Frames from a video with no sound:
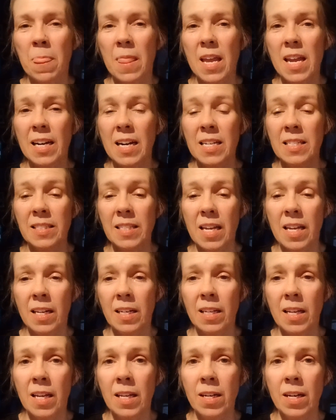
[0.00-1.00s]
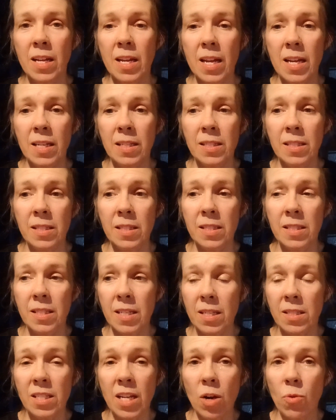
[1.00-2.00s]
And I said, and
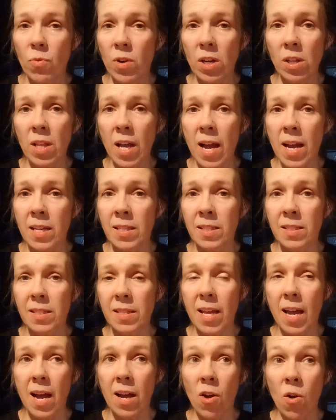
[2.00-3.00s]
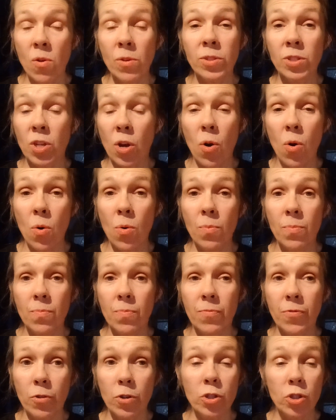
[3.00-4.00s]
since I realized that also for